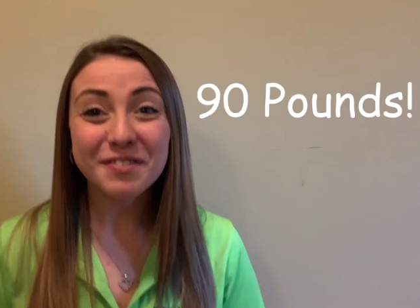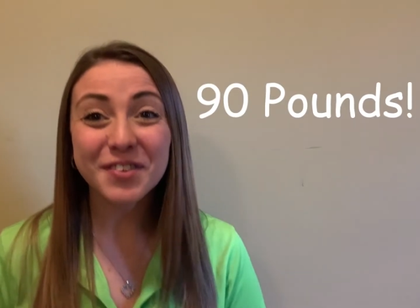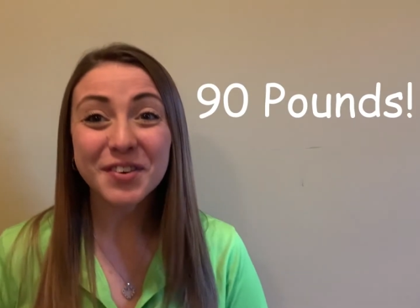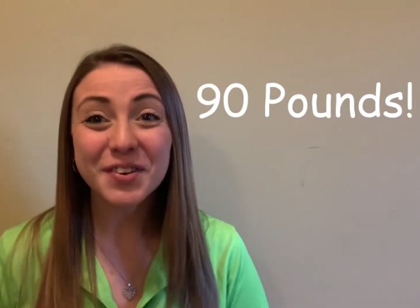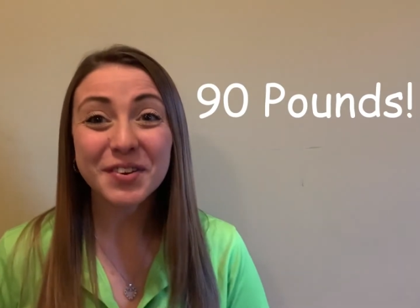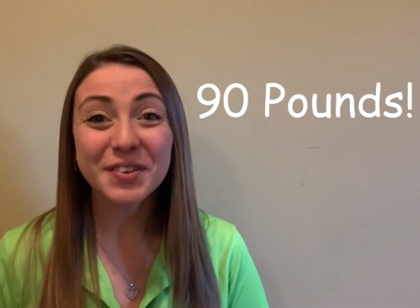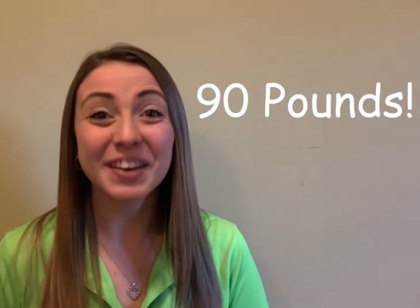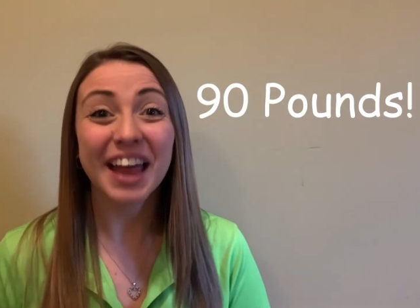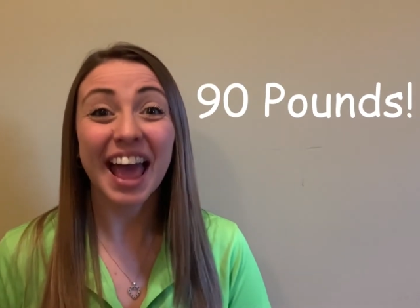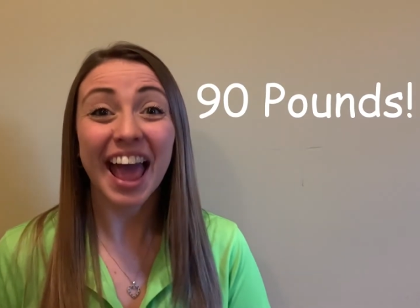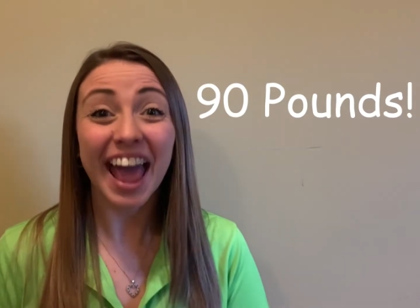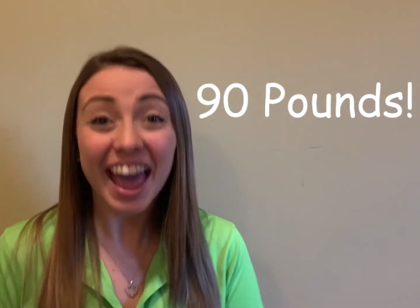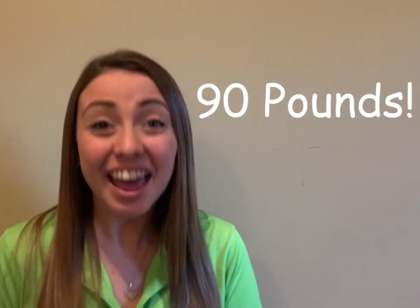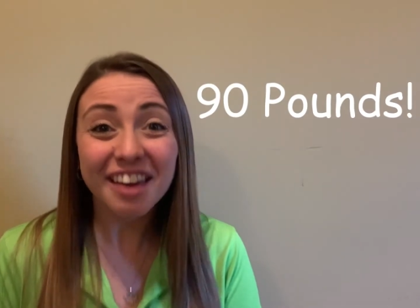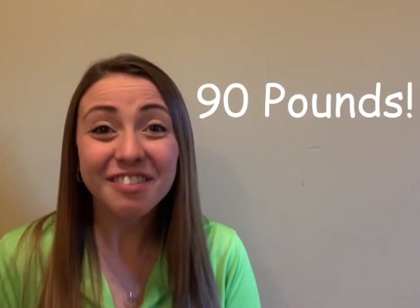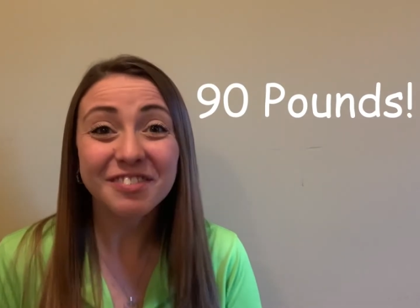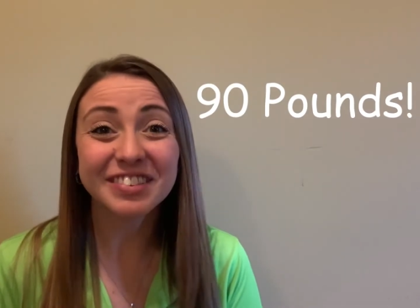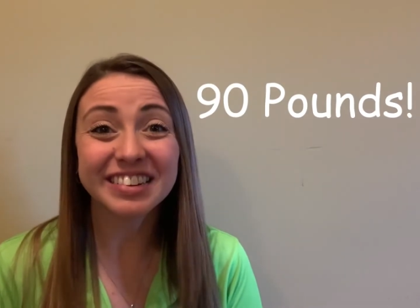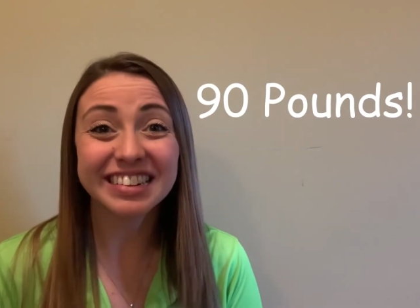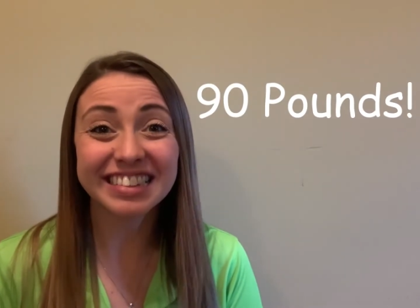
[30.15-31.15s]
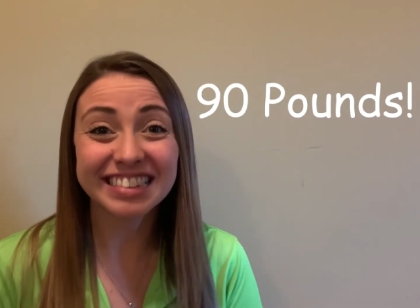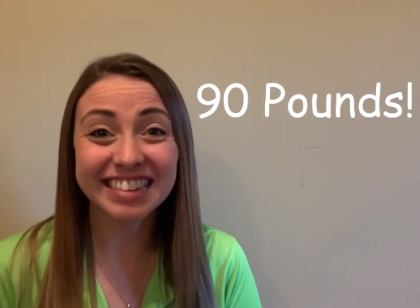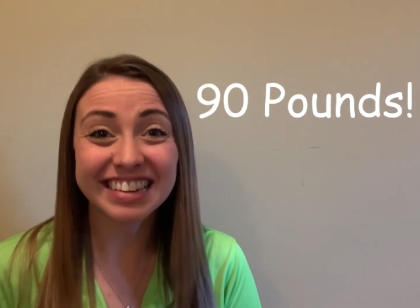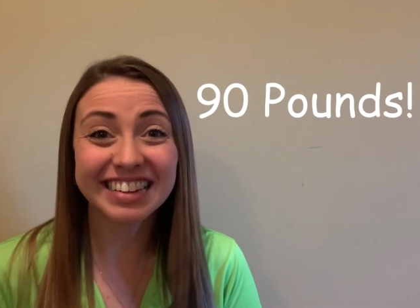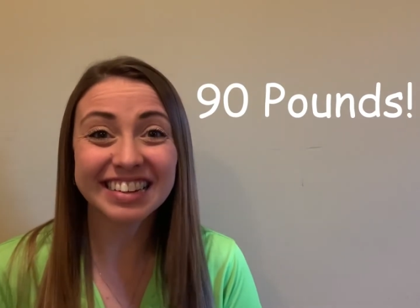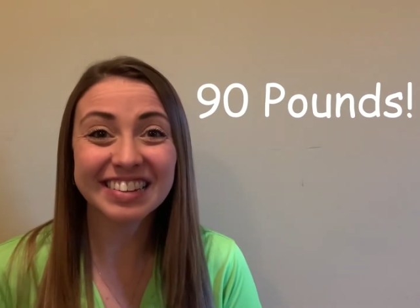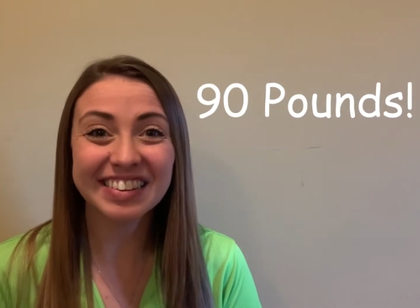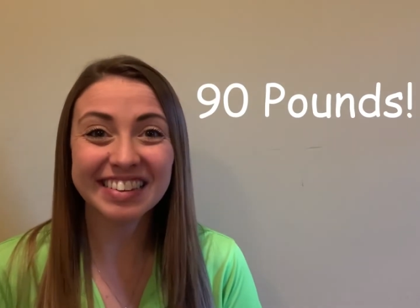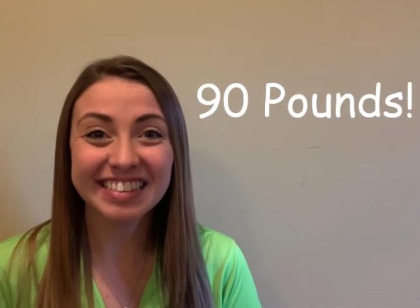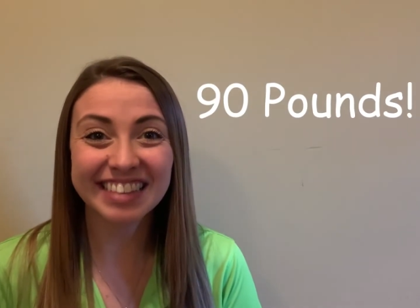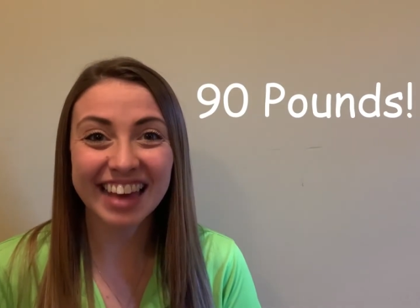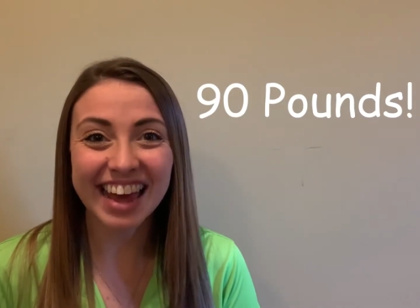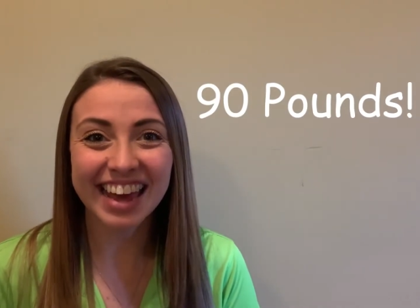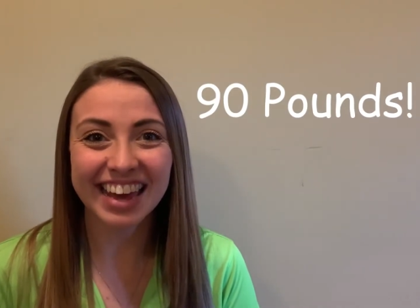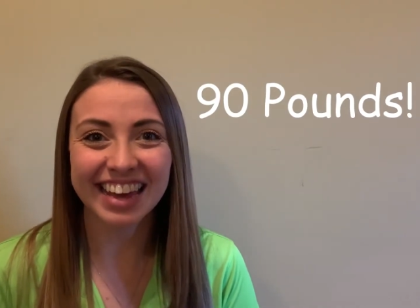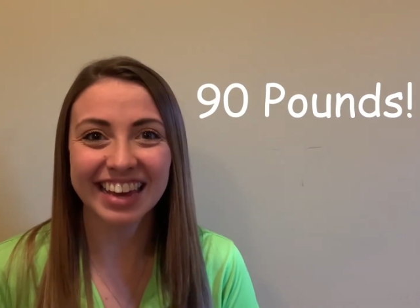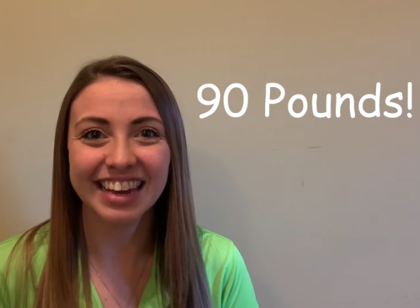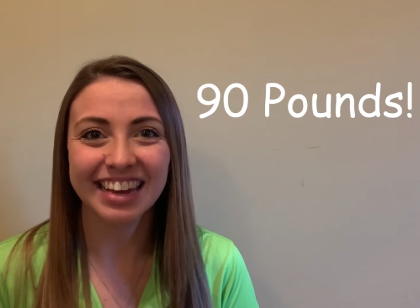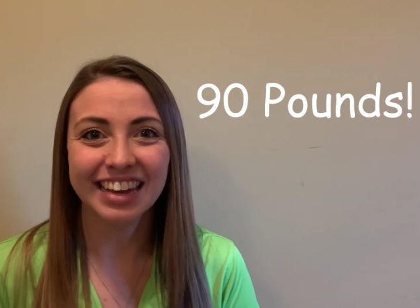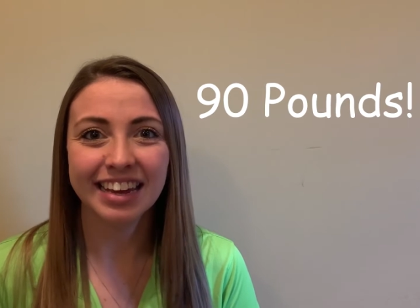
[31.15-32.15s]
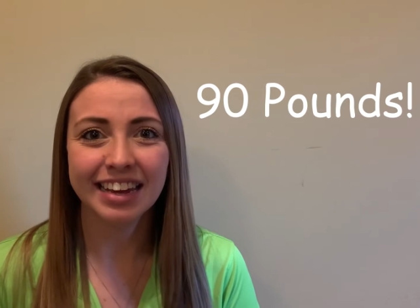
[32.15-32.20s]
food every single day.